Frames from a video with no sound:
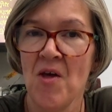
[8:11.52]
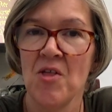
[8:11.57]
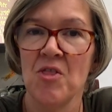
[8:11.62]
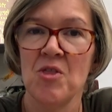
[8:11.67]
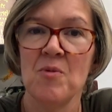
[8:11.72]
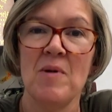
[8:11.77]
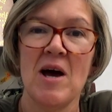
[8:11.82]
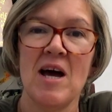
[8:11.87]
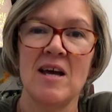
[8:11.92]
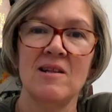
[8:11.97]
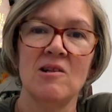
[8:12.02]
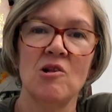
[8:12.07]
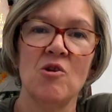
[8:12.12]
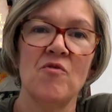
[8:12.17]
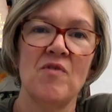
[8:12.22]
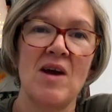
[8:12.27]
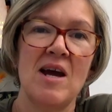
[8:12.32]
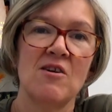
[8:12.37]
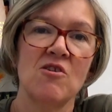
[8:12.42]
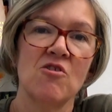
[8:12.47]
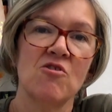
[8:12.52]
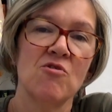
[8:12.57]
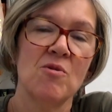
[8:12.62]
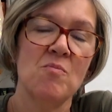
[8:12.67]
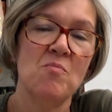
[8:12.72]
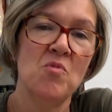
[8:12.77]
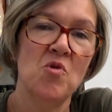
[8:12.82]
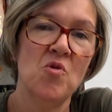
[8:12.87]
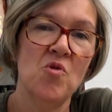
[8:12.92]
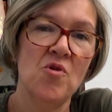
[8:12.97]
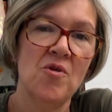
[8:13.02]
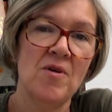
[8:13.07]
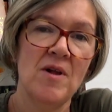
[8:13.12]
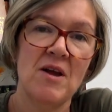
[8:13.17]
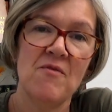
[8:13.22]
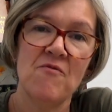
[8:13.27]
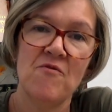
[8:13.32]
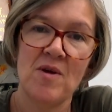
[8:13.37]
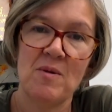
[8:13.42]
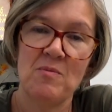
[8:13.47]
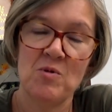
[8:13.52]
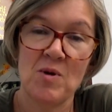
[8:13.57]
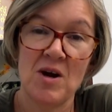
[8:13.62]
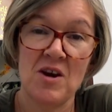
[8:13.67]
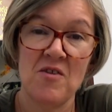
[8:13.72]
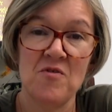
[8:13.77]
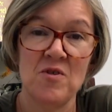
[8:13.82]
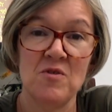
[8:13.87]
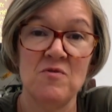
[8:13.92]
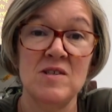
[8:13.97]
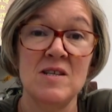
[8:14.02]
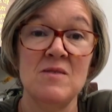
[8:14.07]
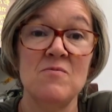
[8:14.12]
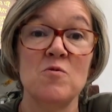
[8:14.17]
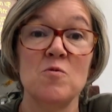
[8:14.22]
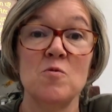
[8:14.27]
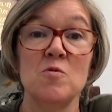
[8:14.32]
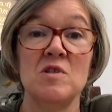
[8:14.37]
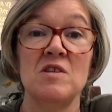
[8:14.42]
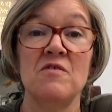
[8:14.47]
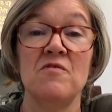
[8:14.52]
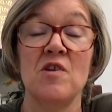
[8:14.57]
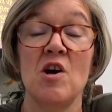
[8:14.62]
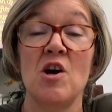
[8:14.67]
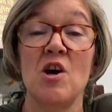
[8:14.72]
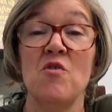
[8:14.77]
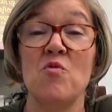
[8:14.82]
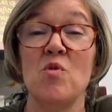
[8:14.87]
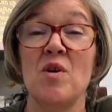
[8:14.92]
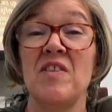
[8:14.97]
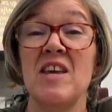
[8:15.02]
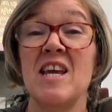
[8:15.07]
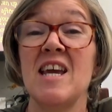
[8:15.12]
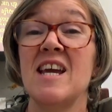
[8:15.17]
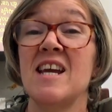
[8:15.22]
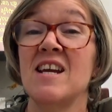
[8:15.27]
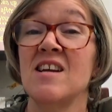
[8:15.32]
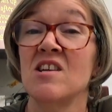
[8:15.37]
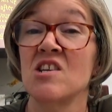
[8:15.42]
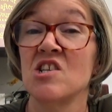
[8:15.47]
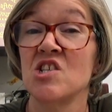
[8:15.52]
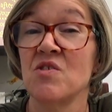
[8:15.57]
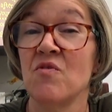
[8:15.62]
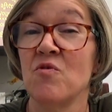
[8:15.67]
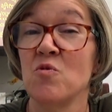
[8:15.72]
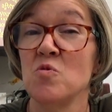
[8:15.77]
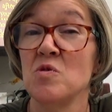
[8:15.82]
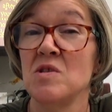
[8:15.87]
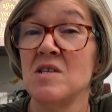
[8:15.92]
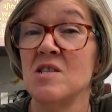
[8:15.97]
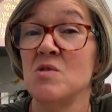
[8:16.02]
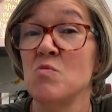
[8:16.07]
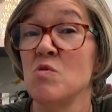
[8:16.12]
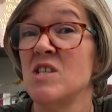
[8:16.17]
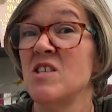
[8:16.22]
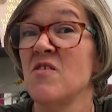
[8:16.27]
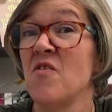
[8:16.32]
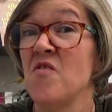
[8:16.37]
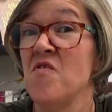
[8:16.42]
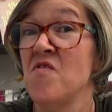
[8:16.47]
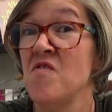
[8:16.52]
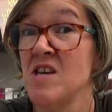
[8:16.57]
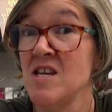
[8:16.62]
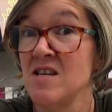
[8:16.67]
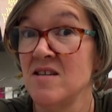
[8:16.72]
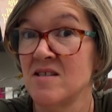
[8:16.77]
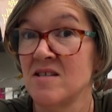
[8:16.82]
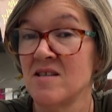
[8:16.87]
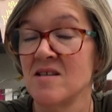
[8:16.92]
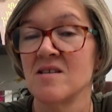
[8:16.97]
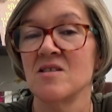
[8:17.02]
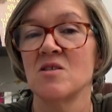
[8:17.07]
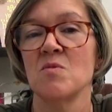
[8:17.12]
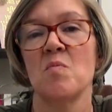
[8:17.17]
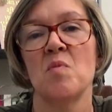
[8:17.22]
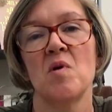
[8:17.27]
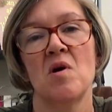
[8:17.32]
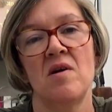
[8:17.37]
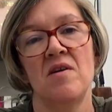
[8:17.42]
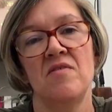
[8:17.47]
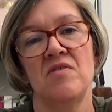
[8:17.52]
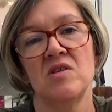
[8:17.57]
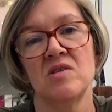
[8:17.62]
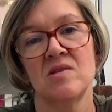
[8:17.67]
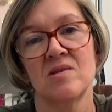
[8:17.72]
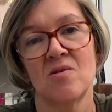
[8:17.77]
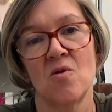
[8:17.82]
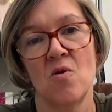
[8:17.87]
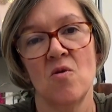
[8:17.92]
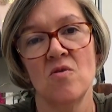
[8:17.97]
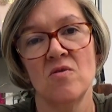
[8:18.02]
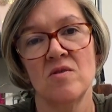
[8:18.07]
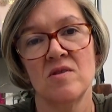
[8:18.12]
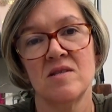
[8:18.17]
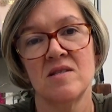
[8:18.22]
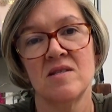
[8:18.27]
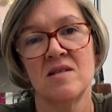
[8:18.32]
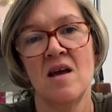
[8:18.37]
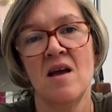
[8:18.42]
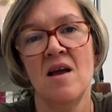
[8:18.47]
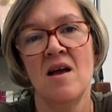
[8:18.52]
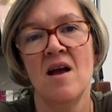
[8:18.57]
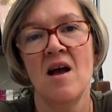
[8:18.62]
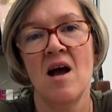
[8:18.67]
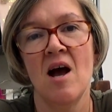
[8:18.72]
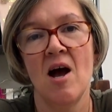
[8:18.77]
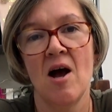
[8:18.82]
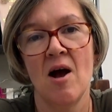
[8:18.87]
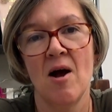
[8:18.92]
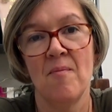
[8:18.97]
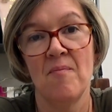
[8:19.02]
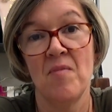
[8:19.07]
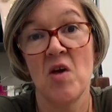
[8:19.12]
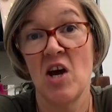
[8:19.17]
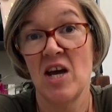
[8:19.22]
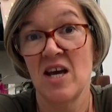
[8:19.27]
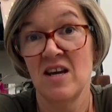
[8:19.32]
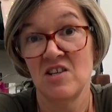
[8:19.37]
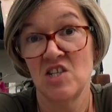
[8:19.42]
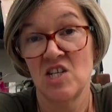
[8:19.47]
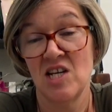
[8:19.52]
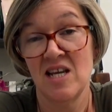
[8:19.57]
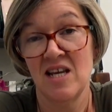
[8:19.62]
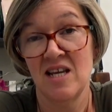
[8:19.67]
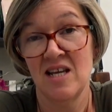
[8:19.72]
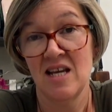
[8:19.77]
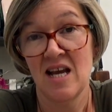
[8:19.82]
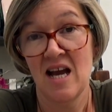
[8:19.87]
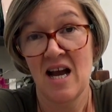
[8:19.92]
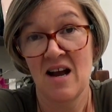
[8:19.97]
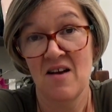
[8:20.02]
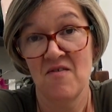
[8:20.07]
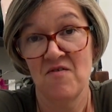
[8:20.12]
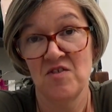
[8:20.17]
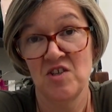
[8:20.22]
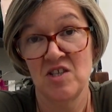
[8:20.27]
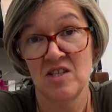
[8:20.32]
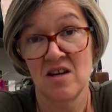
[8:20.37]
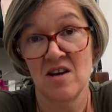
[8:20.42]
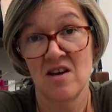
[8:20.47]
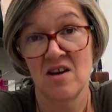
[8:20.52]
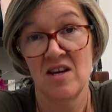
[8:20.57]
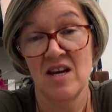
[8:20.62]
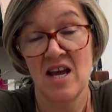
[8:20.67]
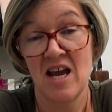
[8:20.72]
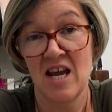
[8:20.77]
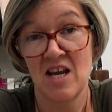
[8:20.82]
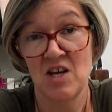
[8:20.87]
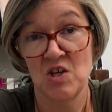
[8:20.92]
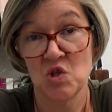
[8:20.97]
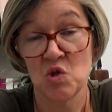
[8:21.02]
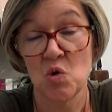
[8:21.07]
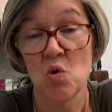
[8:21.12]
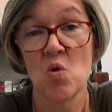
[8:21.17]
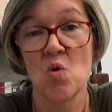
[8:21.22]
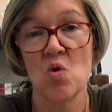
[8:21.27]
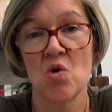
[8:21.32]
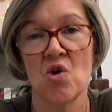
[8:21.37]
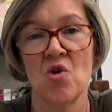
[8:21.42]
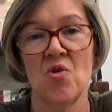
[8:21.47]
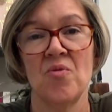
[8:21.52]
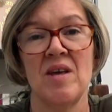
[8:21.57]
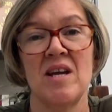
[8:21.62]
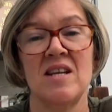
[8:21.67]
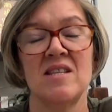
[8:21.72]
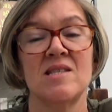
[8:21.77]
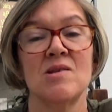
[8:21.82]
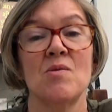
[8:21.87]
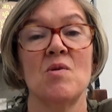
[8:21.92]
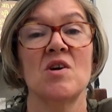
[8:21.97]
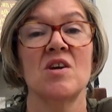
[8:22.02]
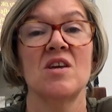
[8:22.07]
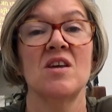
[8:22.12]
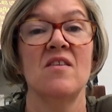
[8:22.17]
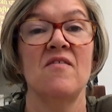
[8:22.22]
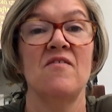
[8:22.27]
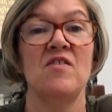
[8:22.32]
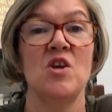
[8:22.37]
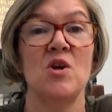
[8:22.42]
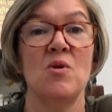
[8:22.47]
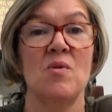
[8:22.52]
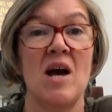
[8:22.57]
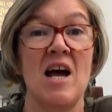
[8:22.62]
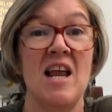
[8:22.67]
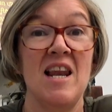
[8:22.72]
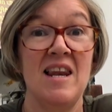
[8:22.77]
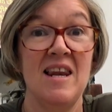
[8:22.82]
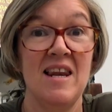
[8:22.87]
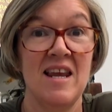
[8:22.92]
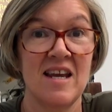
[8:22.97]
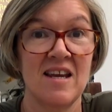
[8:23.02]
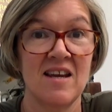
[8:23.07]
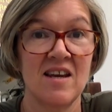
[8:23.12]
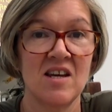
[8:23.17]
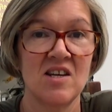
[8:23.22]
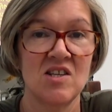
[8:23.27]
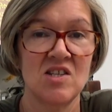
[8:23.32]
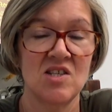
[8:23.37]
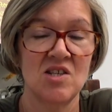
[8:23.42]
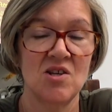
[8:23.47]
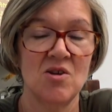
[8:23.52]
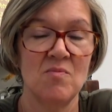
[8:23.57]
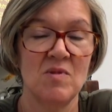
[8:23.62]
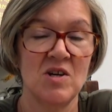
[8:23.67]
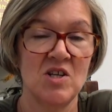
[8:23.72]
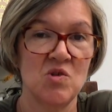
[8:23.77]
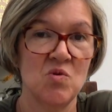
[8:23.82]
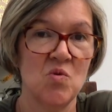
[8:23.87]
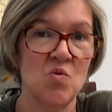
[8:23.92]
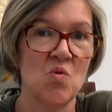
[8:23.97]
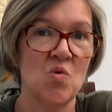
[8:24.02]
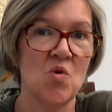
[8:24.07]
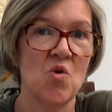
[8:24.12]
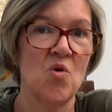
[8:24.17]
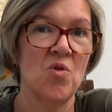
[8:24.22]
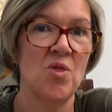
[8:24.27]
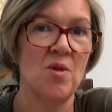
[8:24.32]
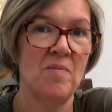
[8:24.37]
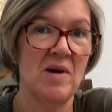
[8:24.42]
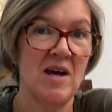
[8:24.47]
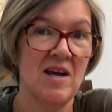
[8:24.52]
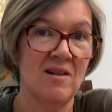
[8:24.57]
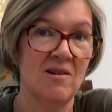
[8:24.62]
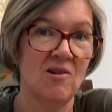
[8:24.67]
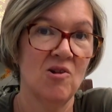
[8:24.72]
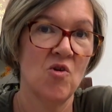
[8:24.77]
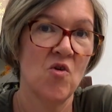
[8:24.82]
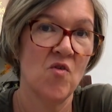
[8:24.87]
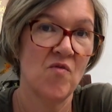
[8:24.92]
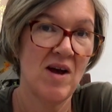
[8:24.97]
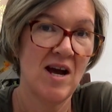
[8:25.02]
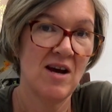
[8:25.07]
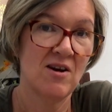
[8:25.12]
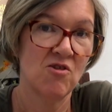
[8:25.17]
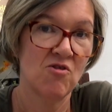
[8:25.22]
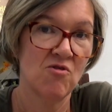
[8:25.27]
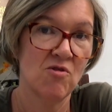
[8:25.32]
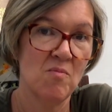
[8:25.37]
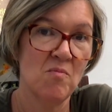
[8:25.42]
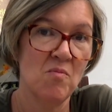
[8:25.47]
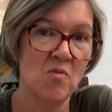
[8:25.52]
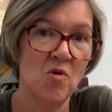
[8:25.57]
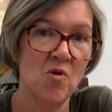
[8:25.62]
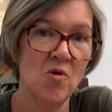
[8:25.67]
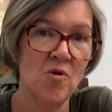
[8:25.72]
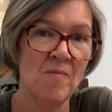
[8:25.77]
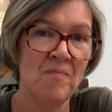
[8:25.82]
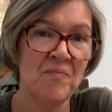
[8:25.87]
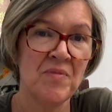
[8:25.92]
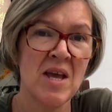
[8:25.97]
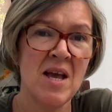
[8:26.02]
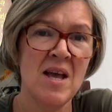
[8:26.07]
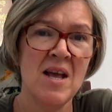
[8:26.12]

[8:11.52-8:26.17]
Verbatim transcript: the Battle of Ancrum Moor in February 1545, where the English forces were defeated by the Scots. Um, I actually have done a talk on that, so I'll give you a link to my talk on the Battle of Ancrum Moor.